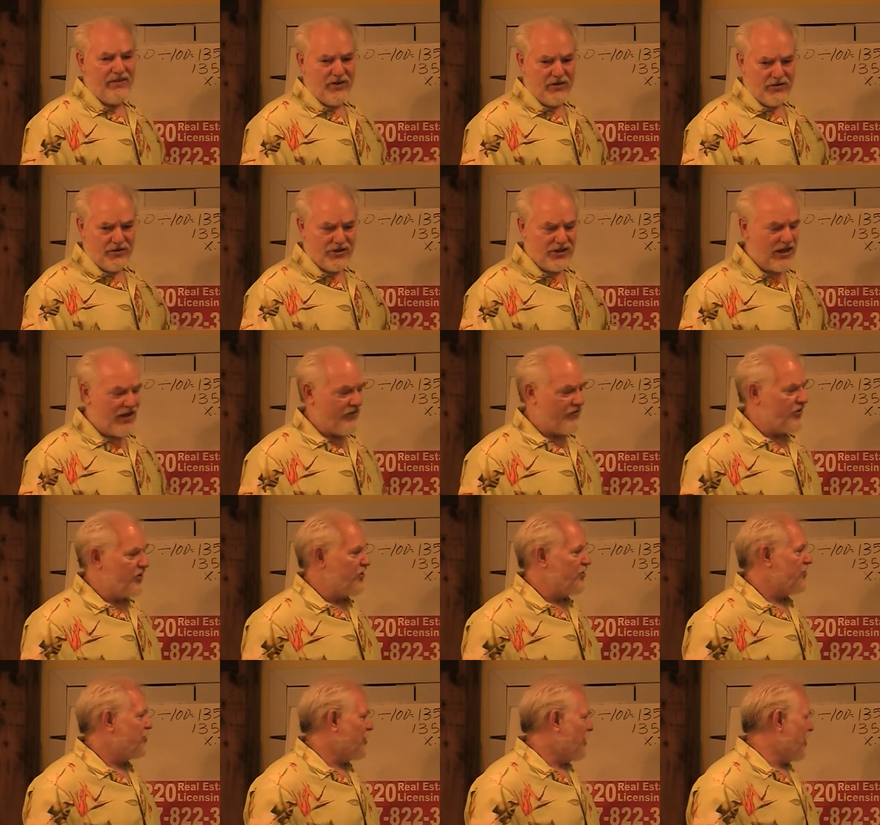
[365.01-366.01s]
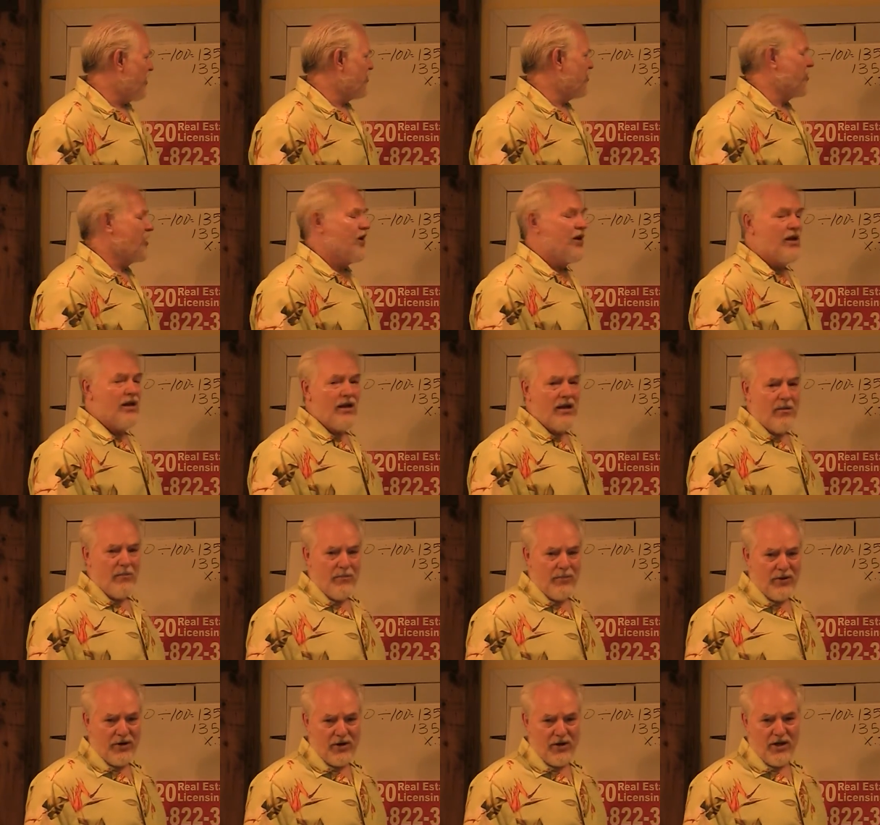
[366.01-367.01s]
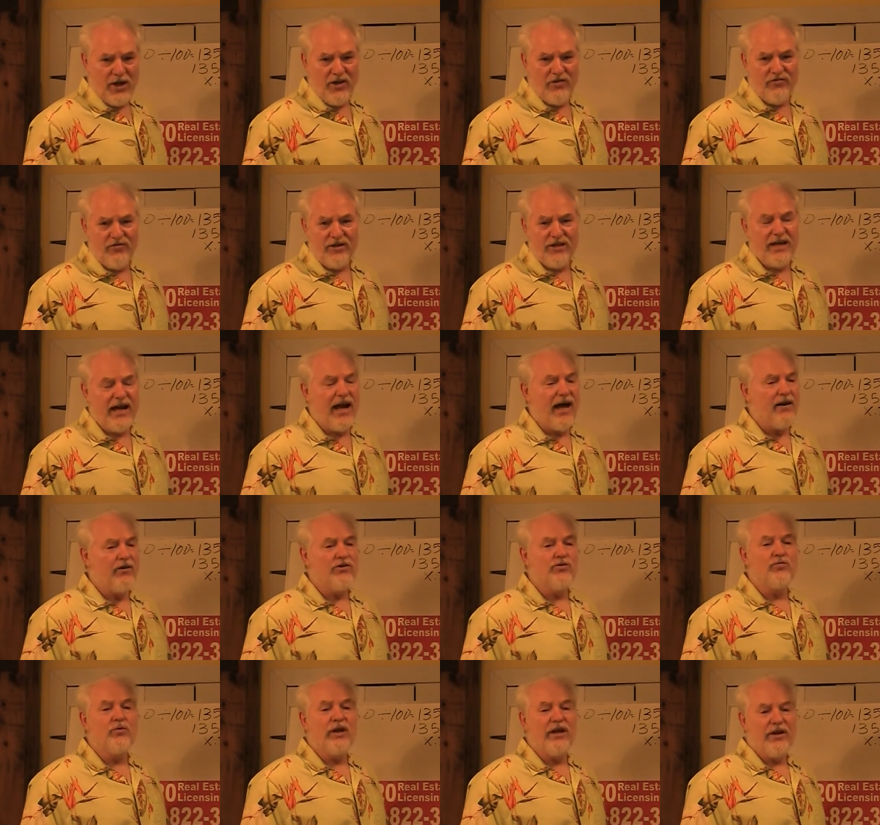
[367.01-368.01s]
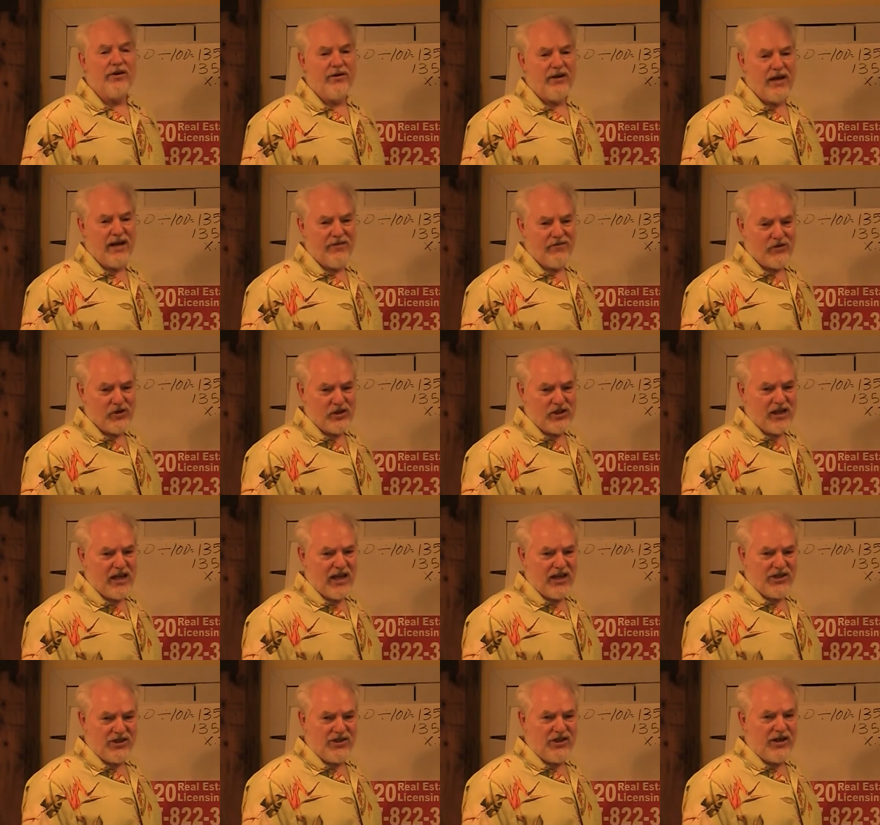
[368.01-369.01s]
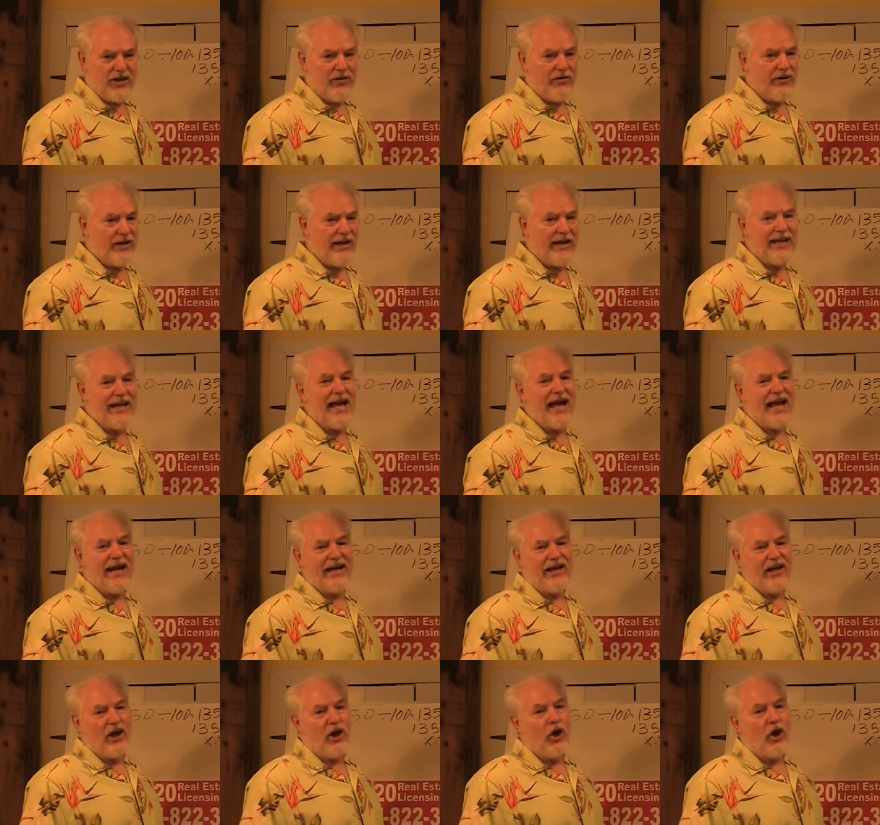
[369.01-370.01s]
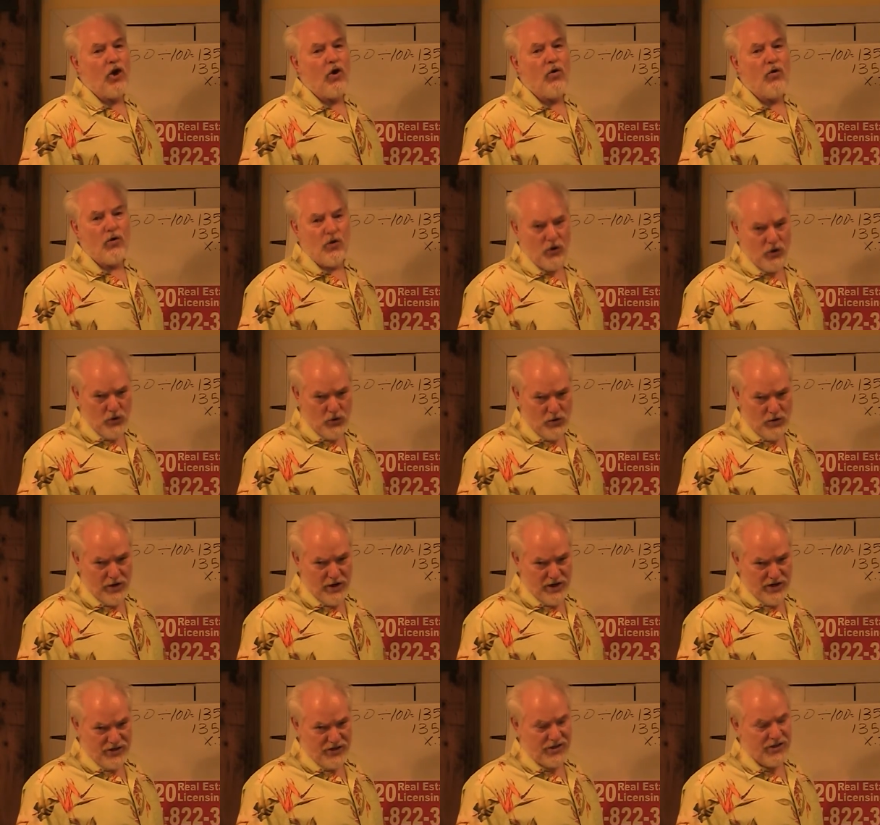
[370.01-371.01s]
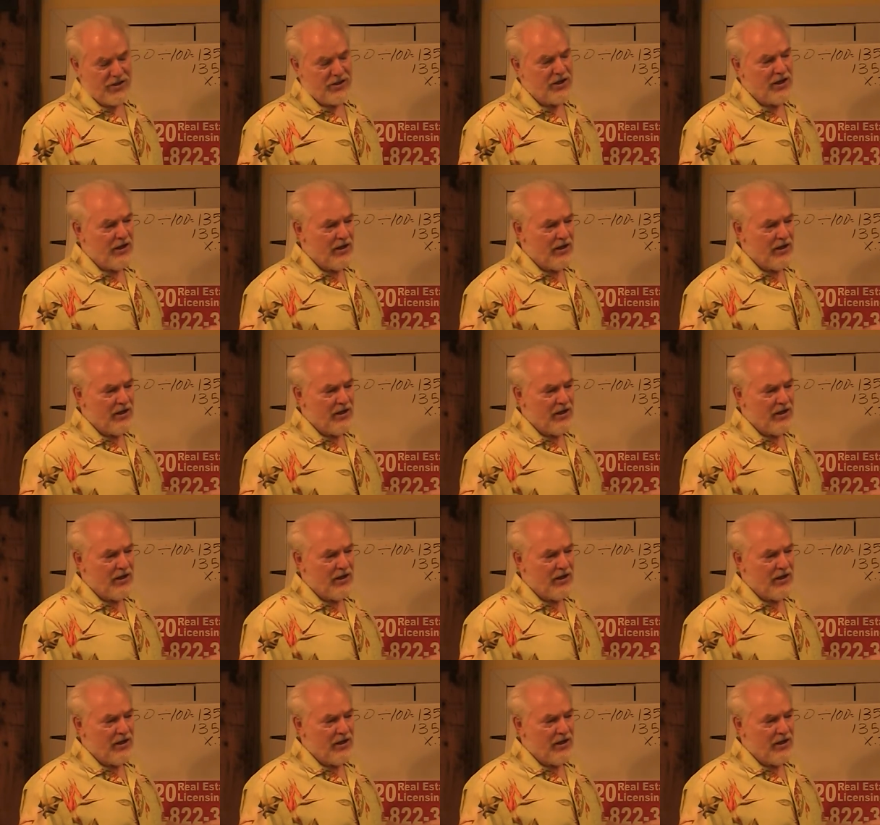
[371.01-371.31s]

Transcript: They're 70 cents per $100. We are never tested on any kind of local ordinances.